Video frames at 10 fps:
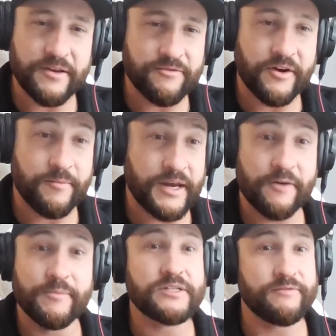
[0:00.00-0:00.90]
from and
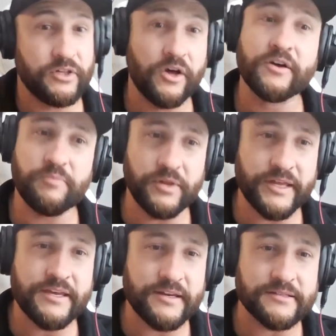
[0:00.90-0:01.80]
how much of a long
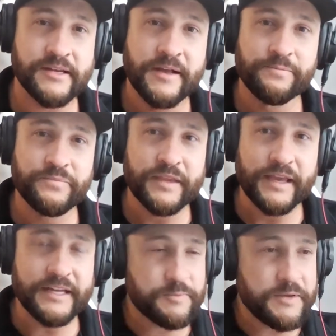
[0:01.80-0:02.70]
play it is.
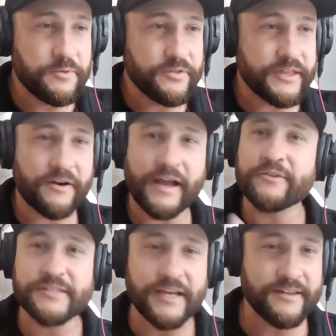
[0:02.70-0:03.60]
It's people that are
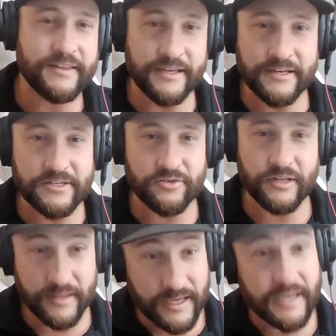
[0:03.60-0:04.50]
outside of the
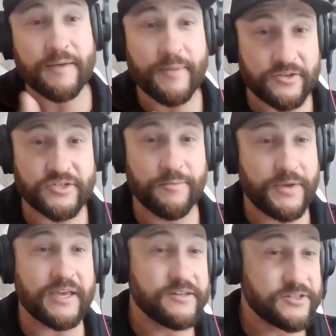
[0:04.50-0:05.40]
industry thinking about
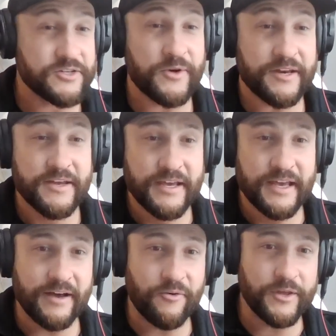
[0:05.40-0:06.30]
jumping into it.
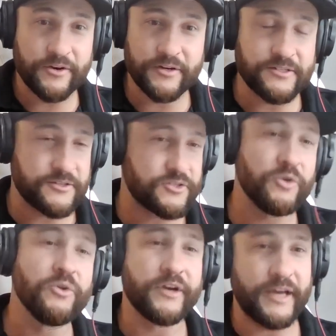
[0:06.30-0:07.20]
Whether it's the
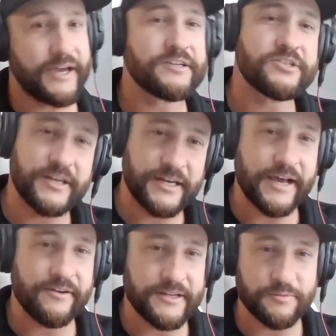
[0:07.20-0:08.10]
solar guy shutting
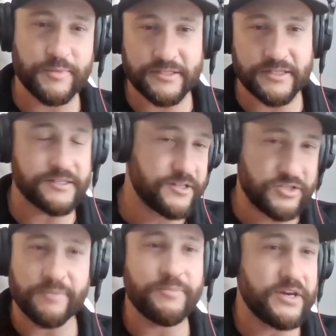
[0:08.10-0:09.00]
down his business to
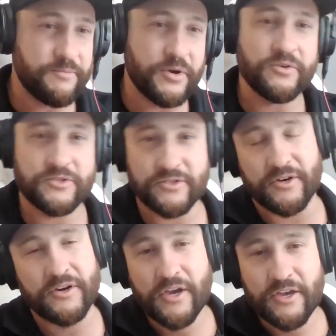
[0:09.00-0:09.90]
jump into boats,
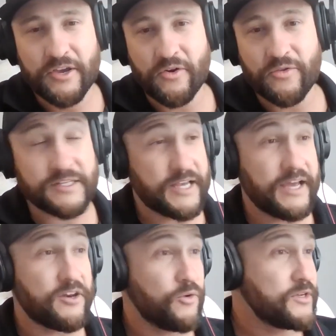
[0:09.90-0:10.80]
or this
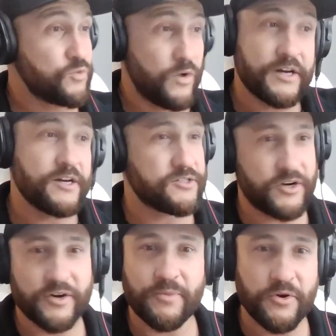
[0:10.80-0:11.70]
guy that always wanted to
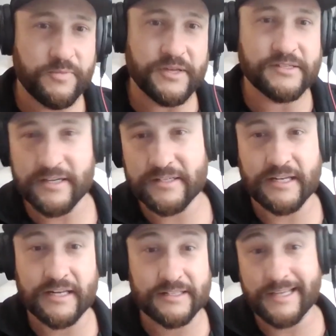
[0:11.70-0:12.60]
start a boat business,
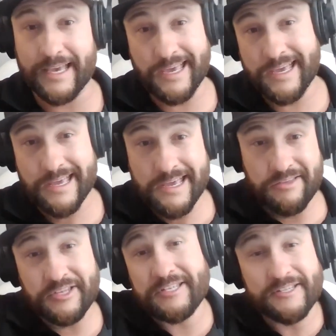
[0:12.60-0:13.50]
and it's like, hey,
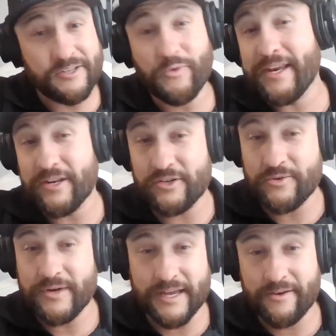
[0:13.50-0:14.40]
this is the way to
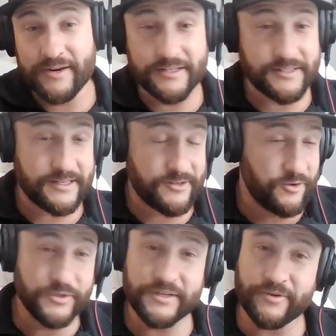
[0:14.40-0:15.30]
do it now, and it's a
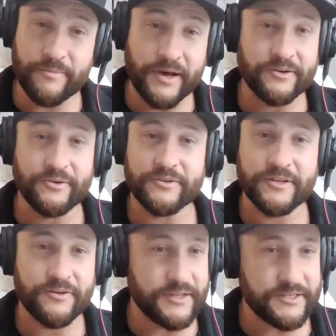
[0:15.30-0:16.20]
whole different model.
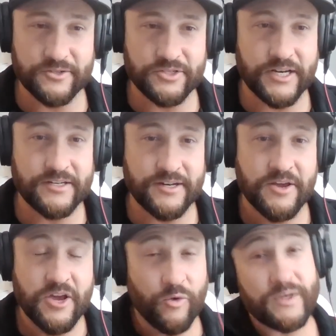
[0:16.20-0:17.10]
Things are changing.
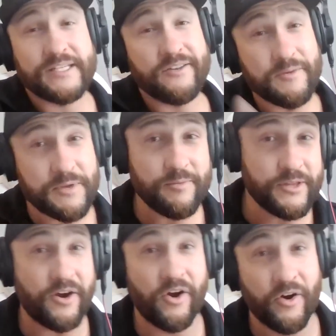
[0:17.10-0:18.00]
We sell to
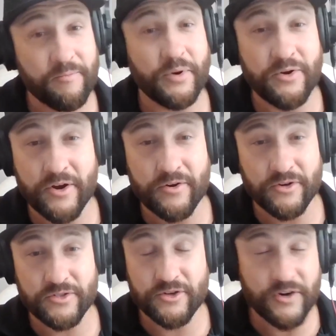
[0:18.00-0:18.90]
people that aren't boat
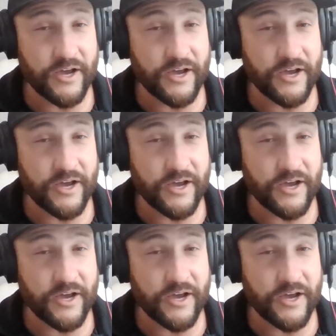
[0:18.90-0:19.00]
owners. You're not